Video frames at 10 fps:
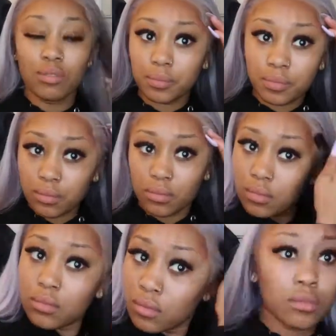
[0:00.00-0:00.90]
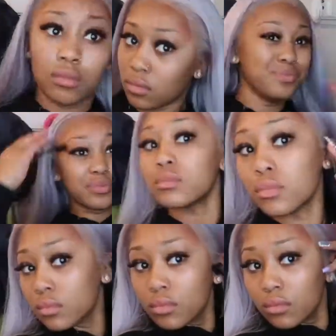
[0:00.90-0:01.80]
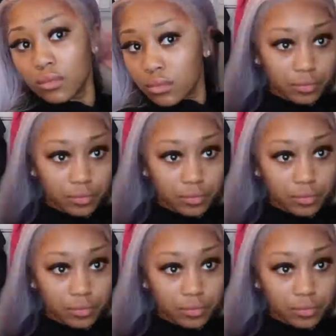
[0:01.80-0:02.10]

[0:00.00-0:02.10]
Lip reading: no baby hair is like the best option for